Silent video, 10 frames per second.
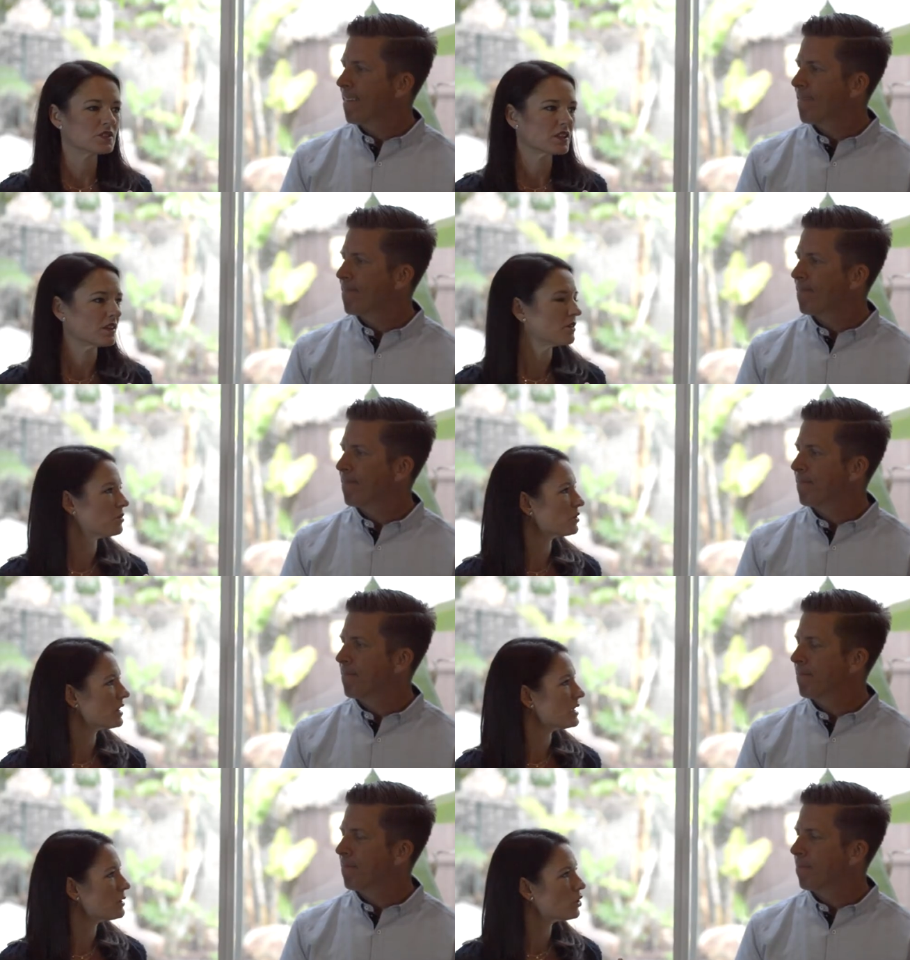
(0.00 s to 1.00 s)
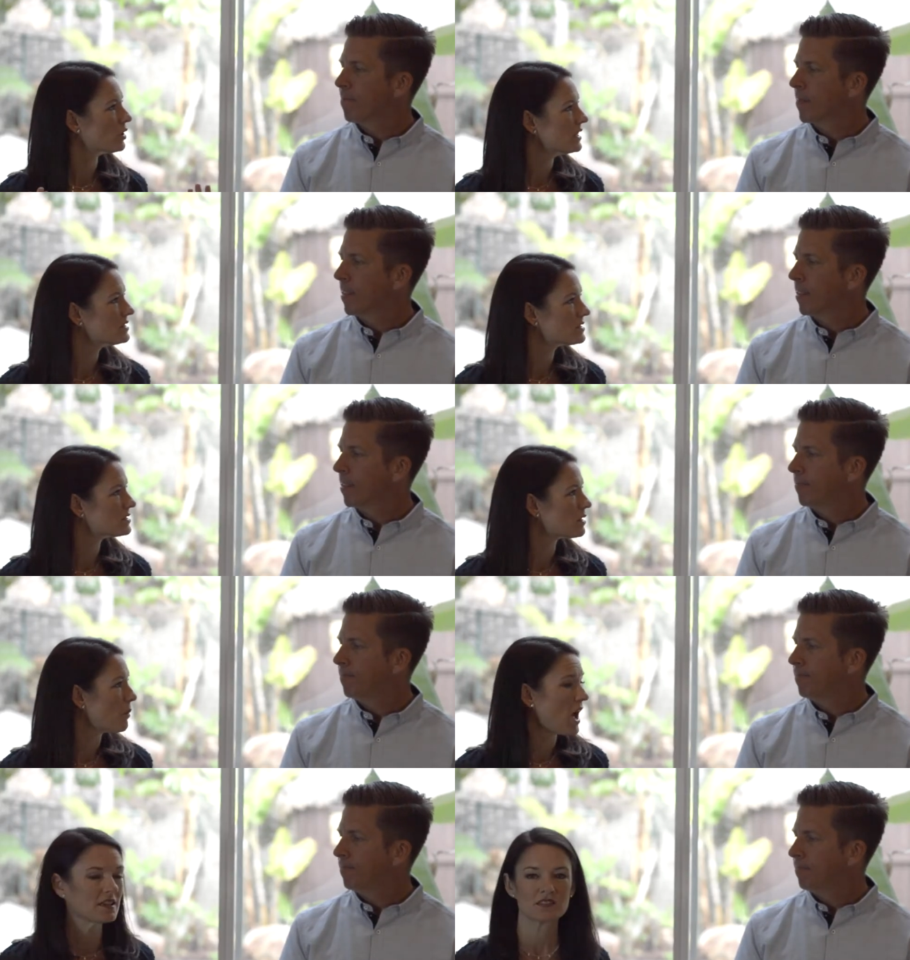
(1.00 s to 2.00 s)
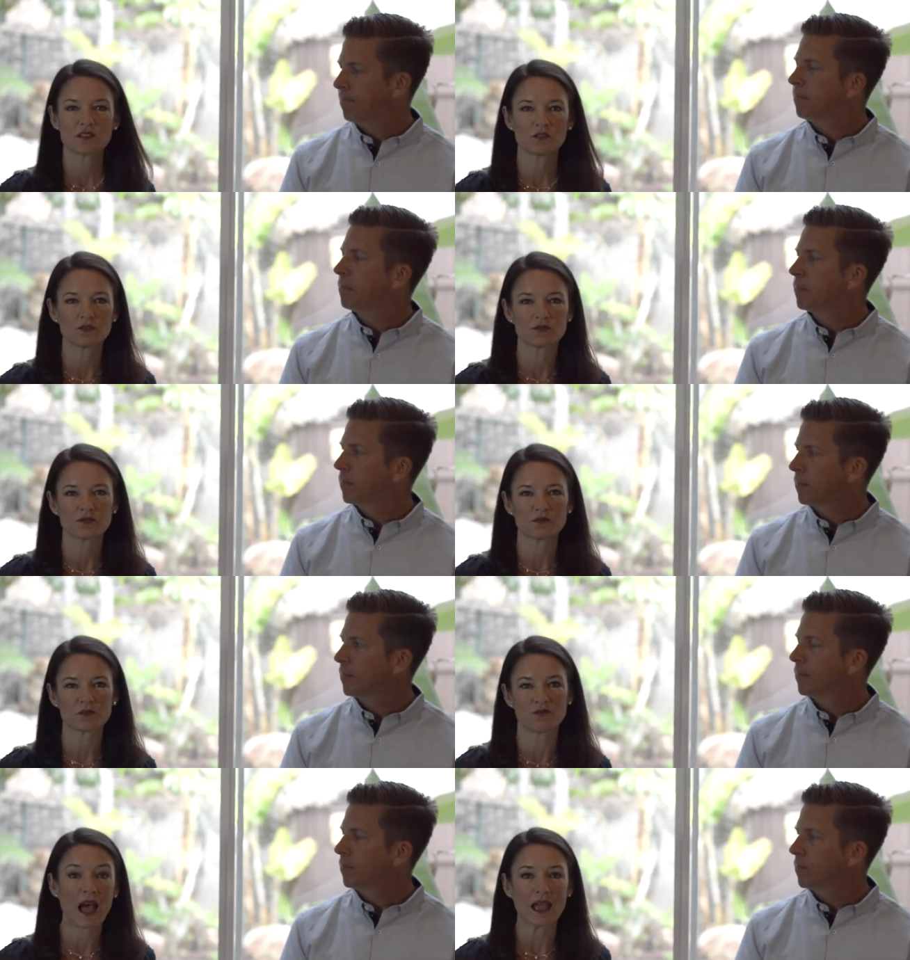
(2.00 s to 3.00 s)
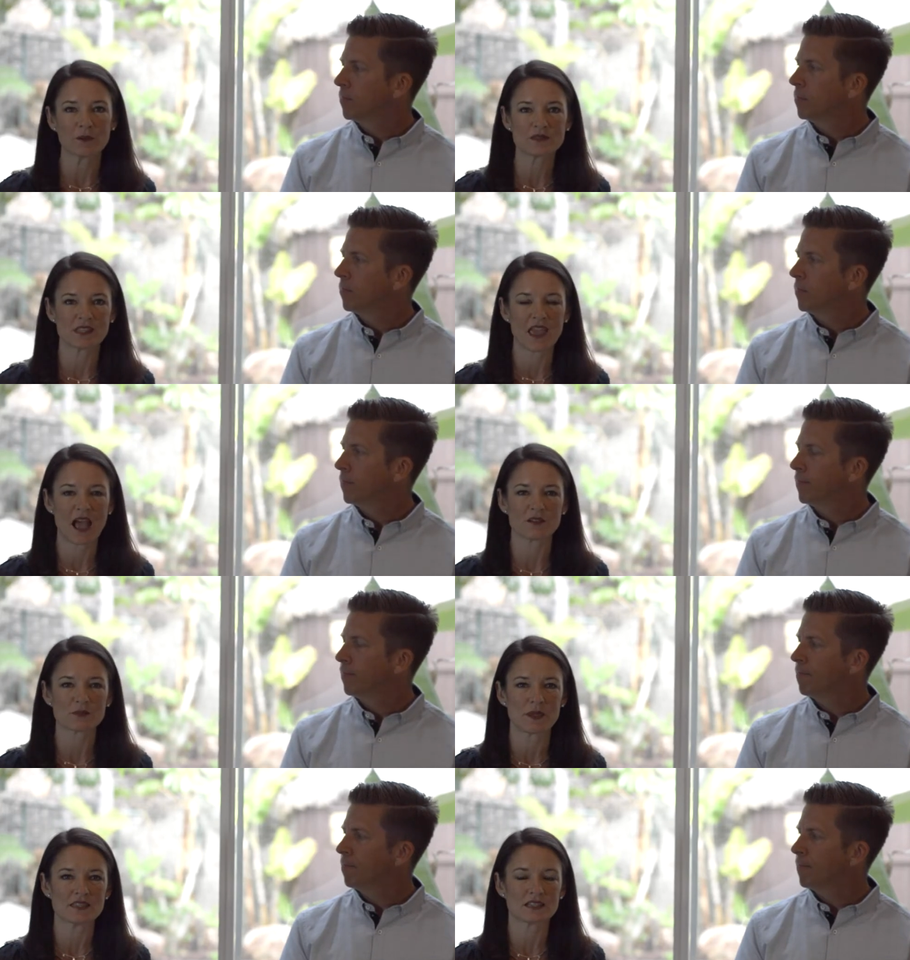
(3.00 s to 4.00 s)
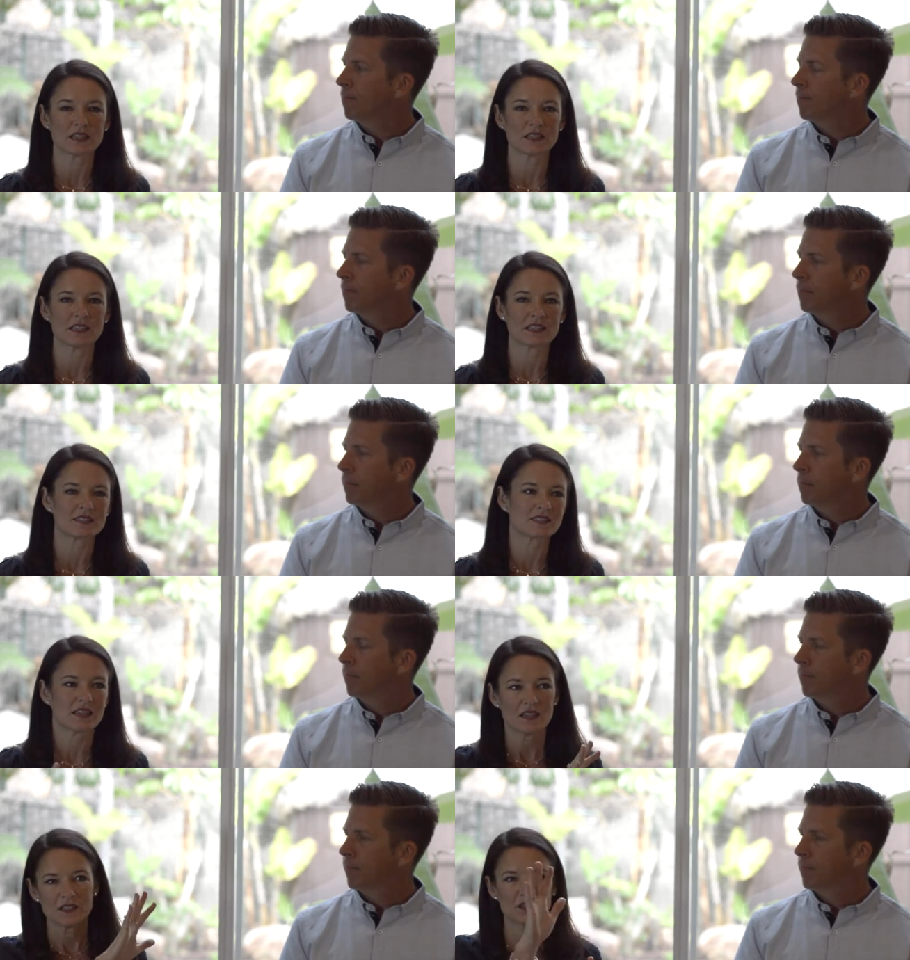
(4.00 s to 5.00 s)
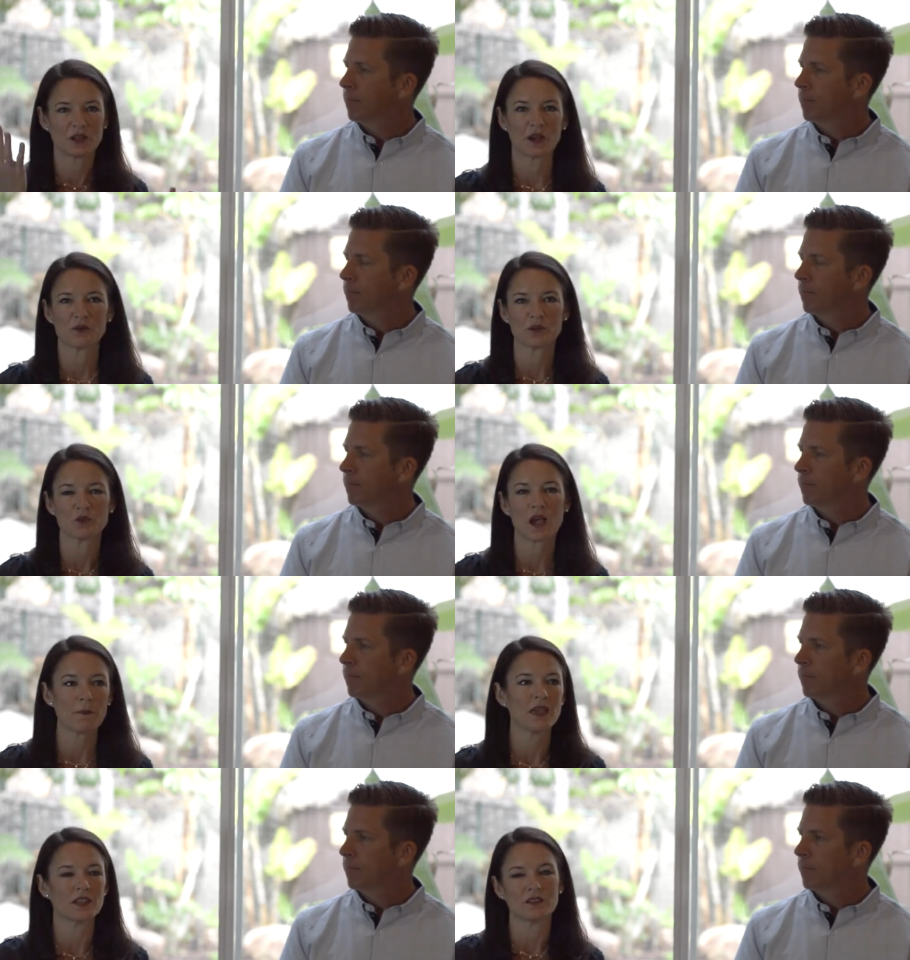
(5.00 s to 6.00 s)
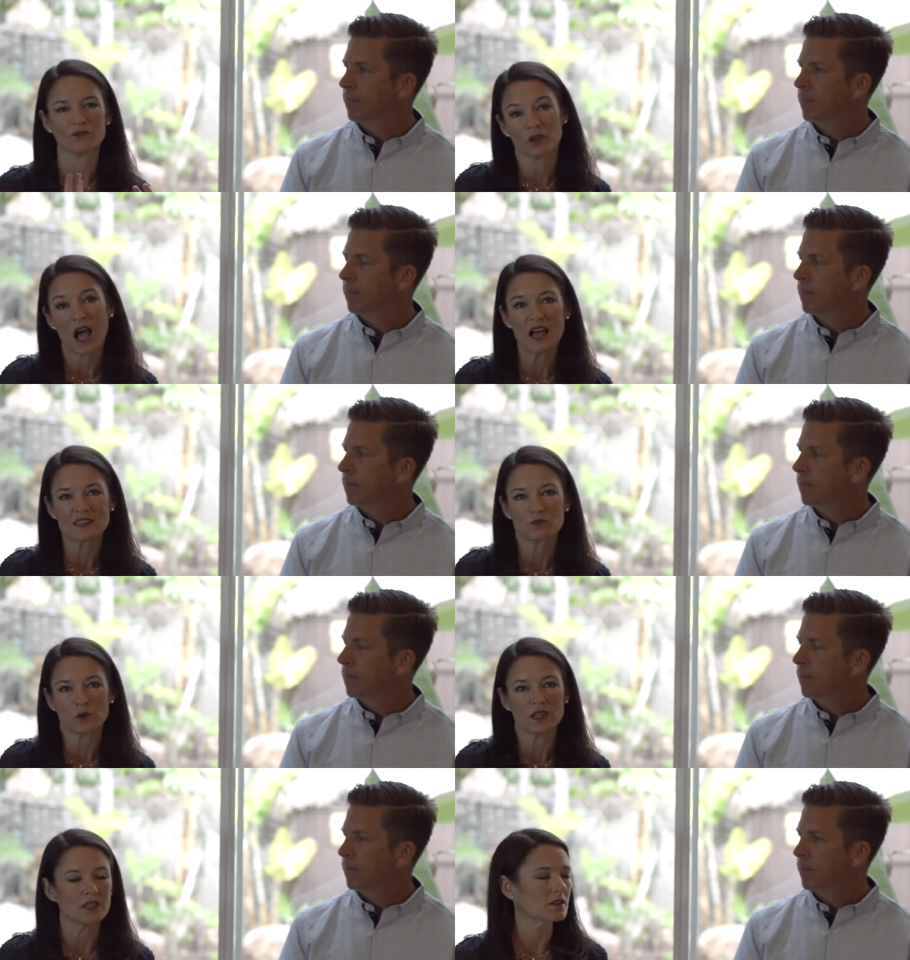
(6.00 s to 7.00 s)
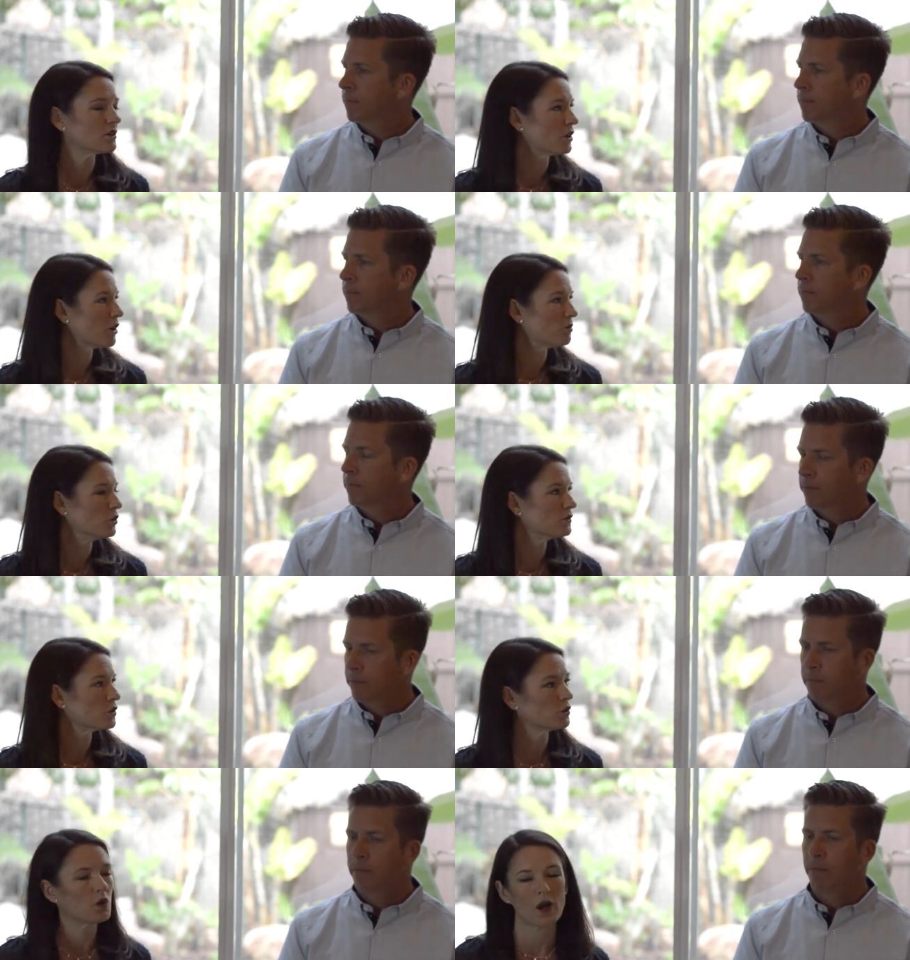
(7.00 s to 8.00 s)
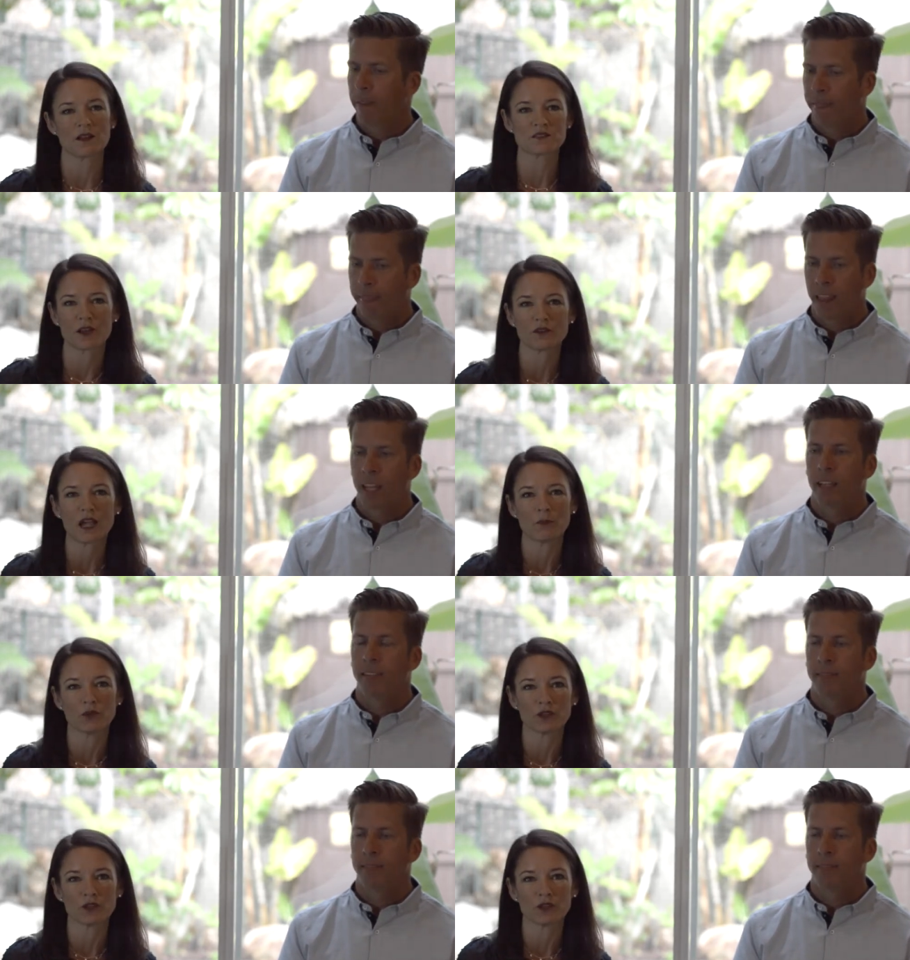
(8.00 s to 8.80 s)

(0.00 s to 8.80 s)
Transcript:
Speaker 1: to increase the positive vibes in the house, basically. Because, you know, you come in, and for us, we, you know, move to a new house every couple of